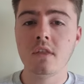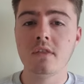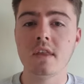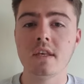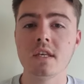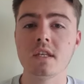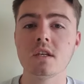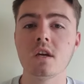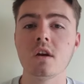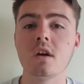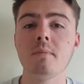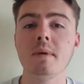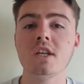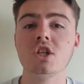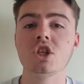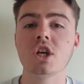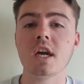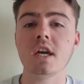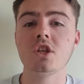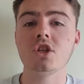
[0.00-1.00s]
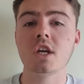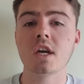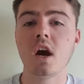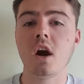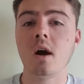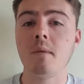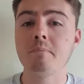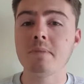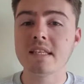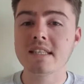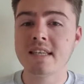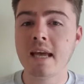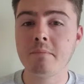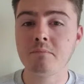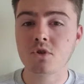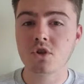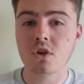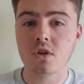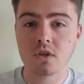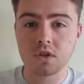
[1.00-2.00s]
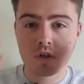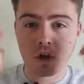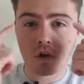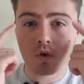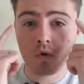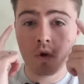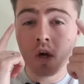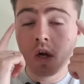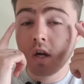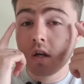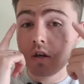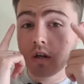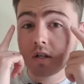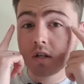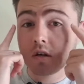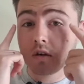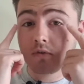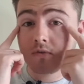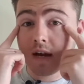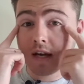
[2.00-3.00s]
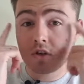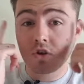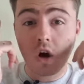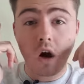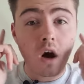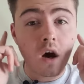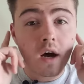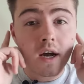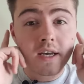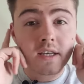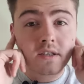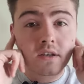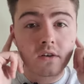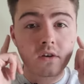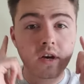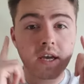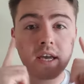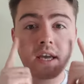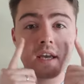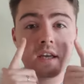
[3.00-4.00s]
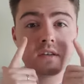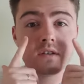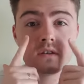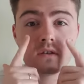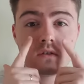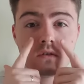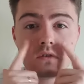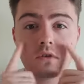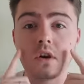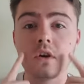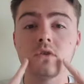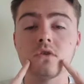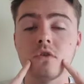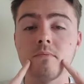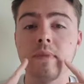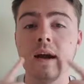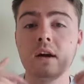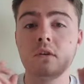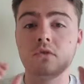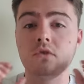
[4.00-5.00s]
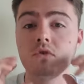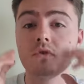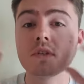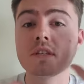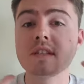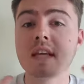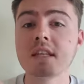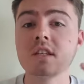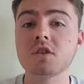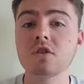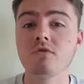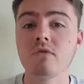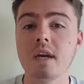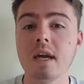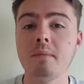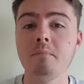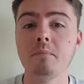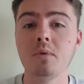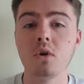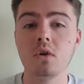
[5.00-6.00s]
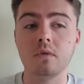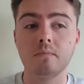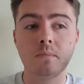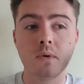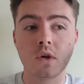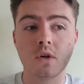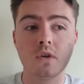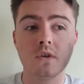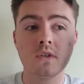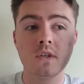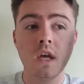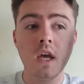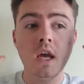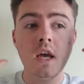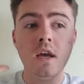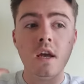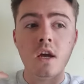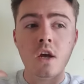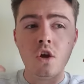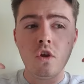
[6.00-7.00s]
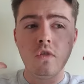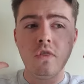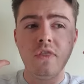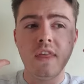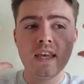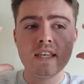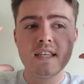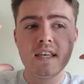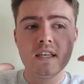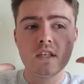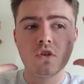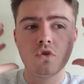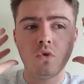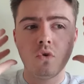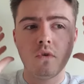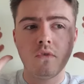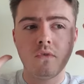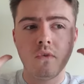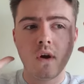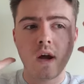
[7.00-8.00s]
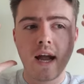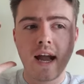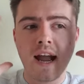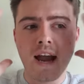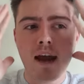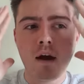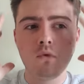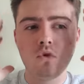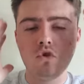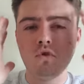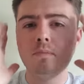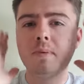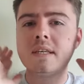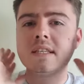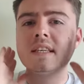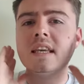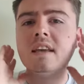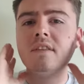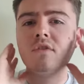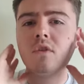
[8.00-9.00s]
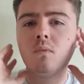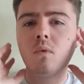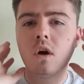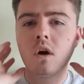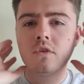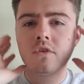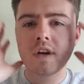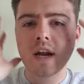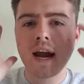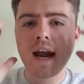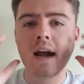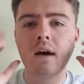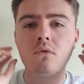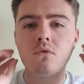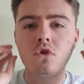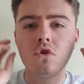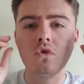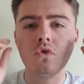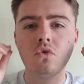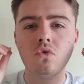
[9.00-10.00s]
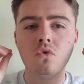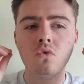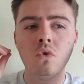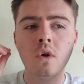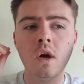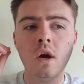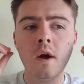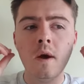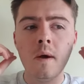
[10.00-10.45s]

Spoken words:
This is going to be changing our perception. So this could affect your eyes, your ears, your nose, your mouth, your sensory input, because this is sort of how you perceive the world and how you